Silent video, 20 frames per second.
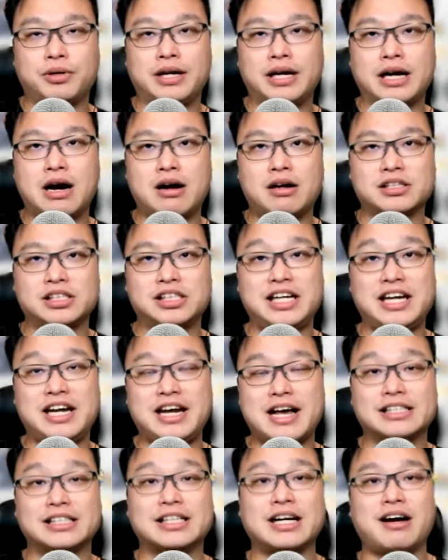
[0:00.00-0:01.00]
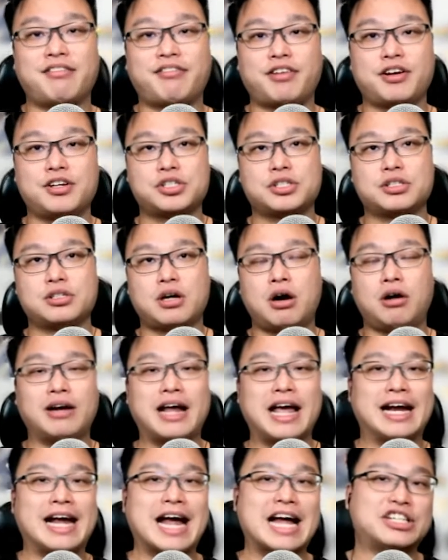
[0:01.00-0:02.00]
during our CES
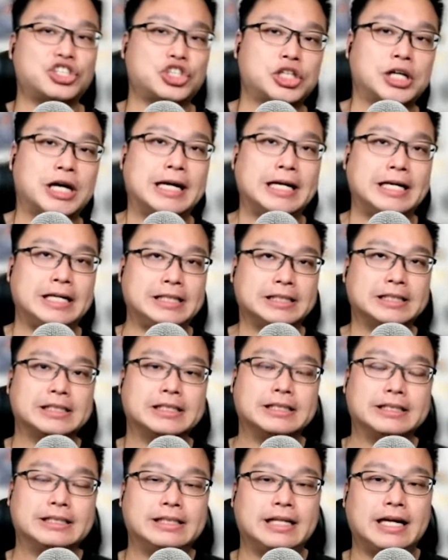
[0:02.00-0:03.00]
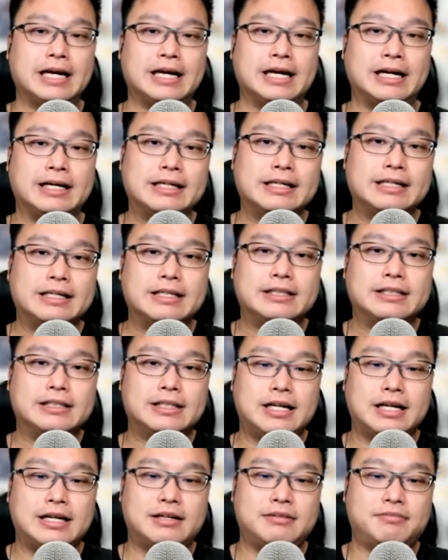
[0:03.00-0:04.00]
coverage on Engadget Chinese. Yeah.
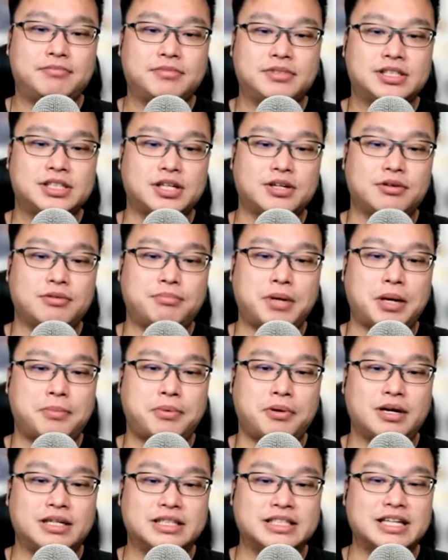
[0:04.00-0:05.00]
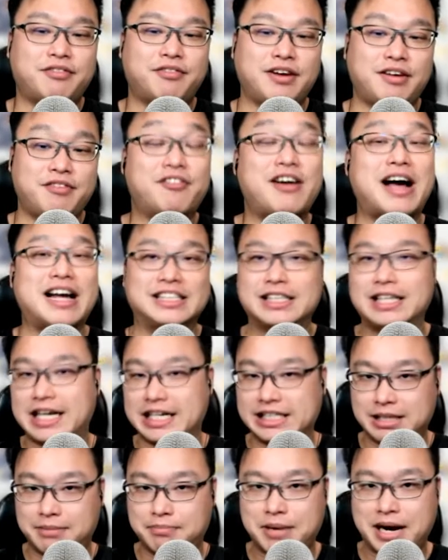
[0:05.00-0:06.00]
So people are definitely
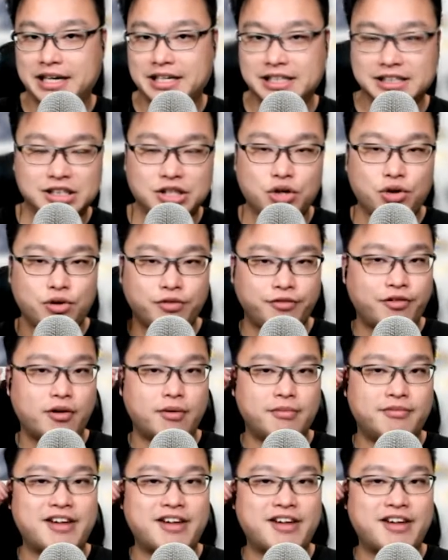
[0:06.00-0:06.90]
fascinated by this new